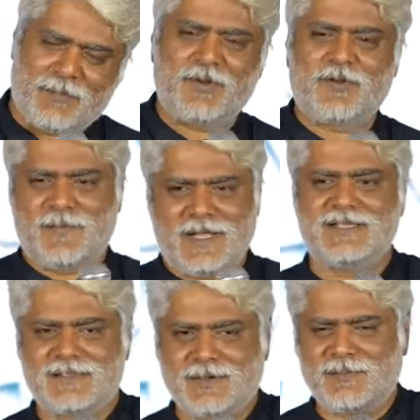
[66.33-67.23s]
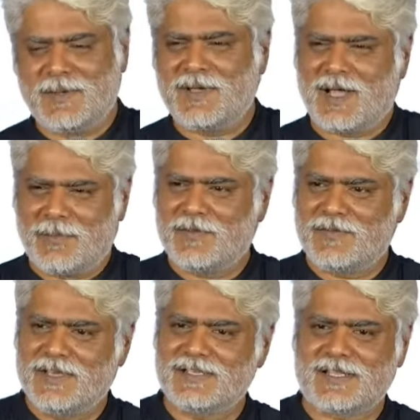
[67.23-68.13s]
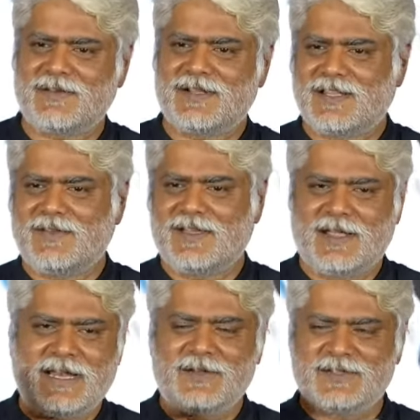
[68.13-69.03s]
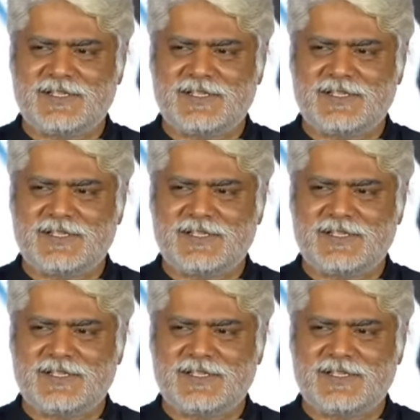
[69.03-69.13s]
number of months or maybe a couple of years tarvata we're getting